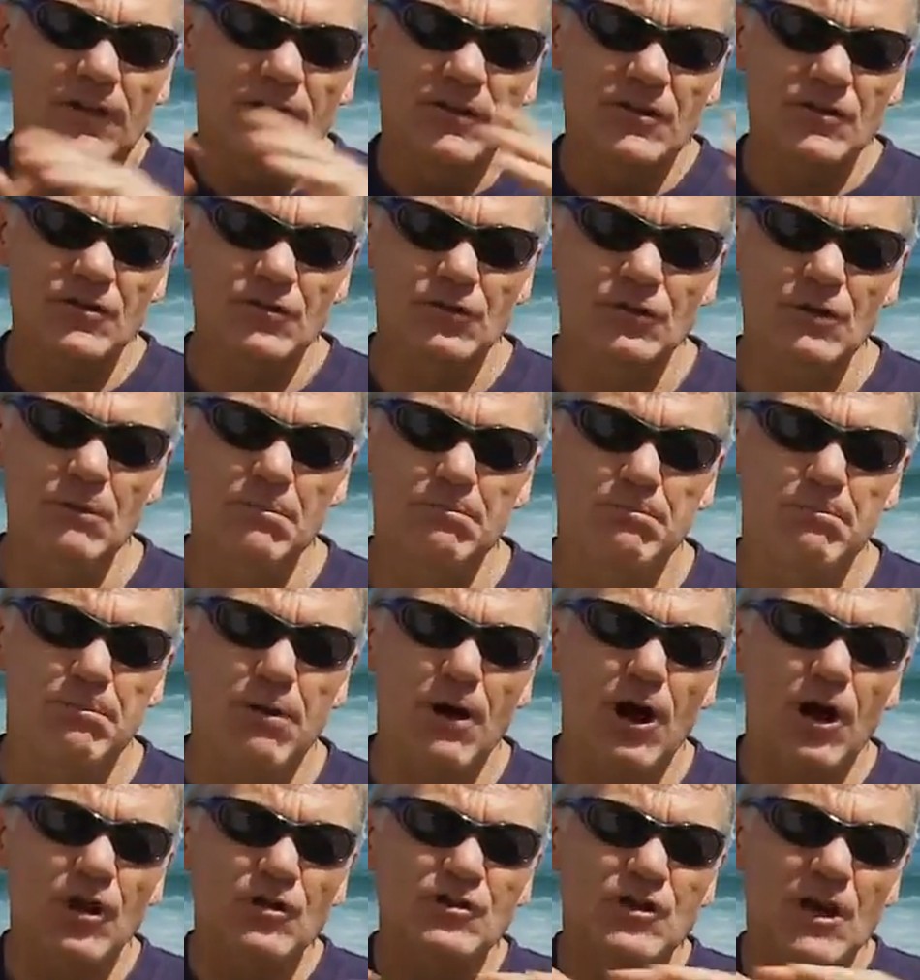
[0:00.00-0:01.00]
they just sort of
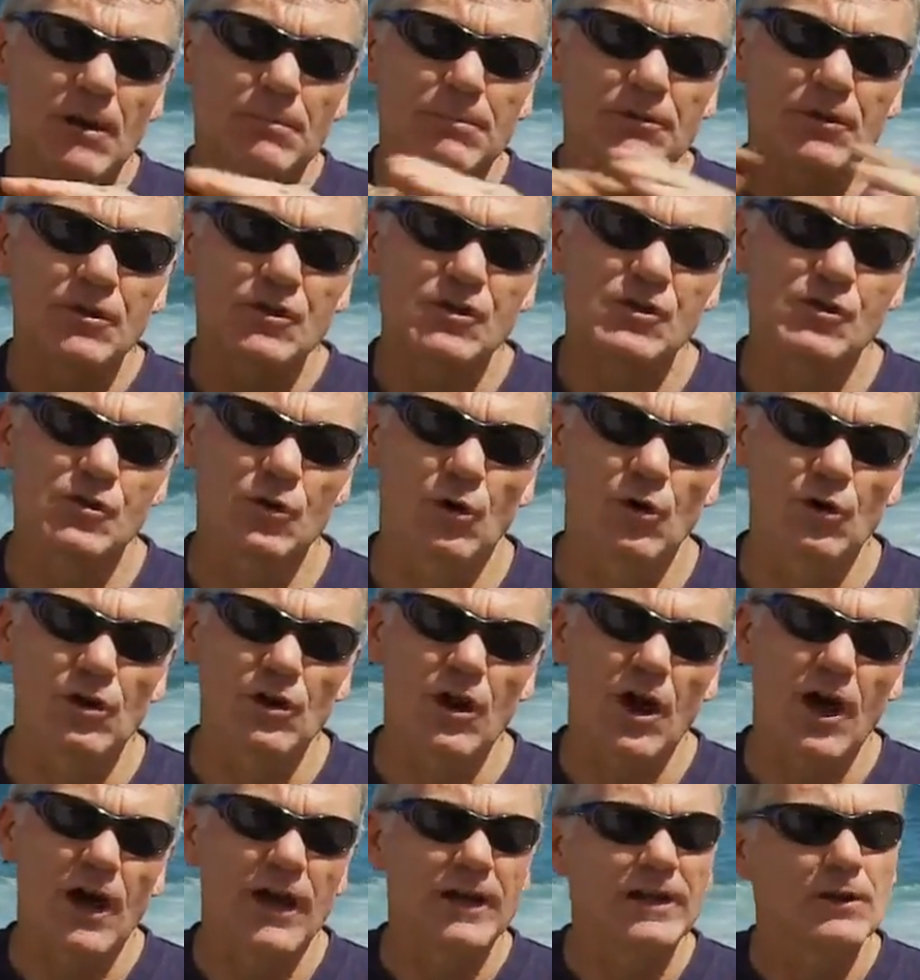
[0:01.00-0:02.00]
bulge up at the
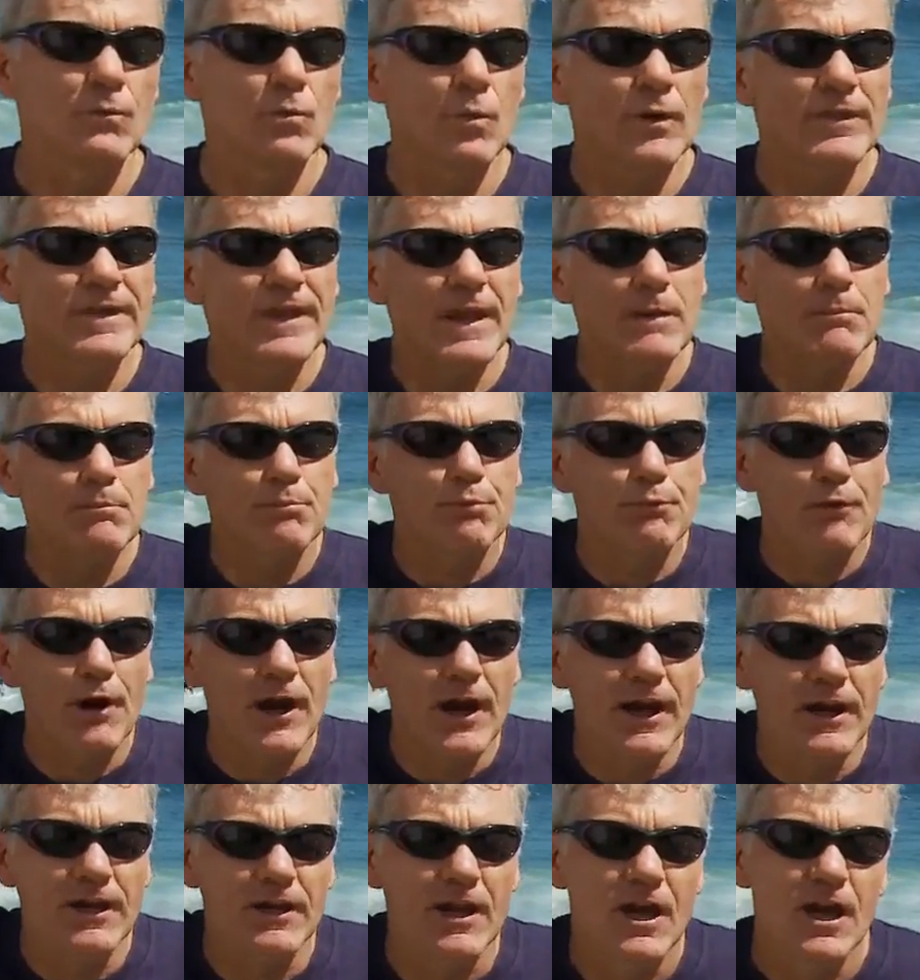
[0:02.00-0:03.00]
shoreline, and when they
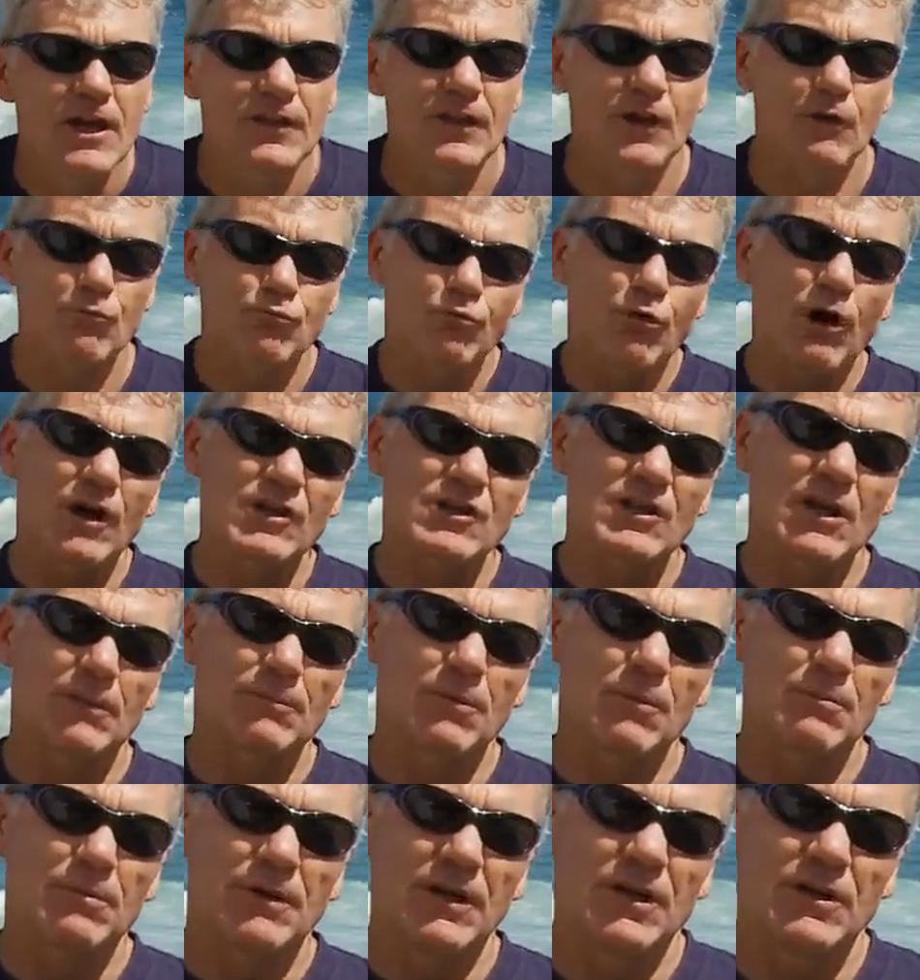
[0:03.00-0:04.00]
break, they rush up
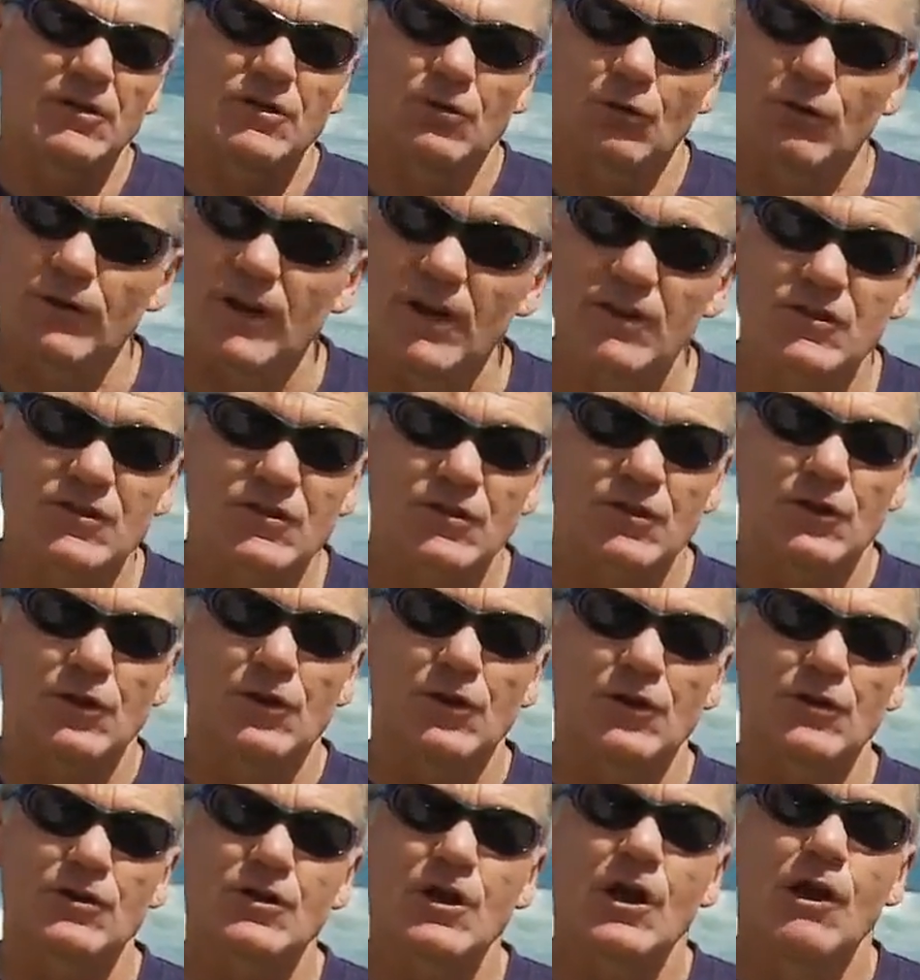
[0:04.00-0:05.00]
the beach or they
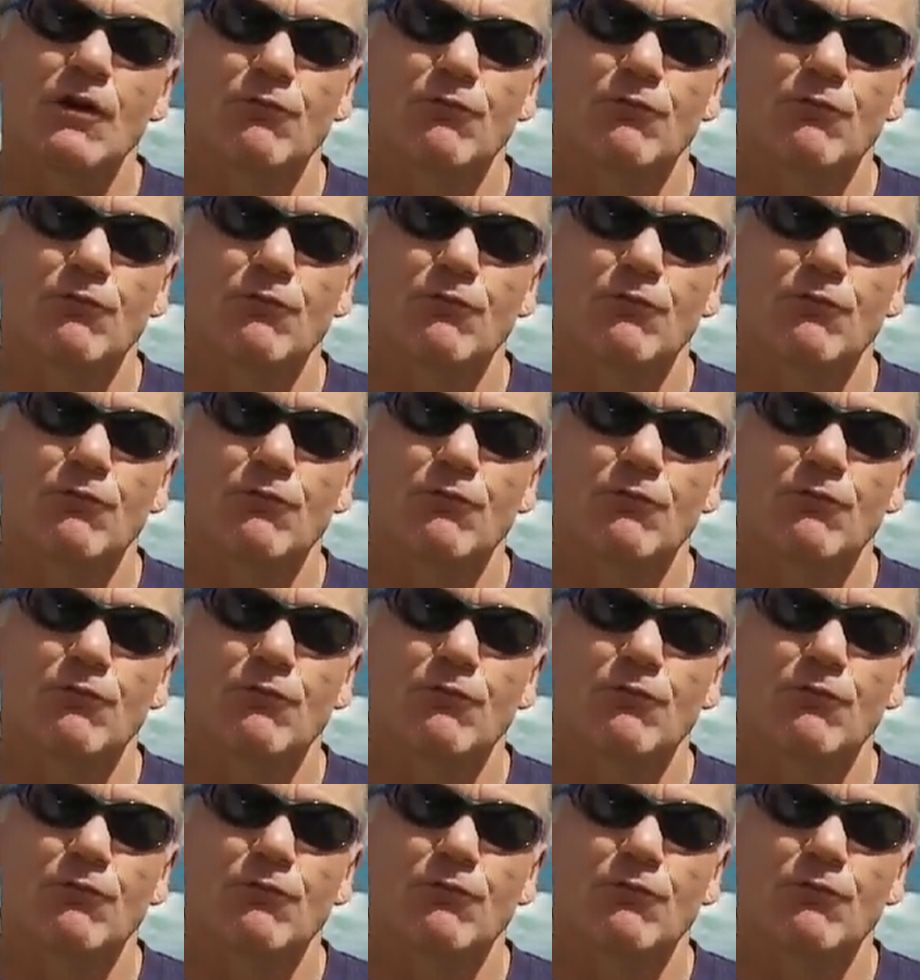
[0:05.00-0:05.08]
surge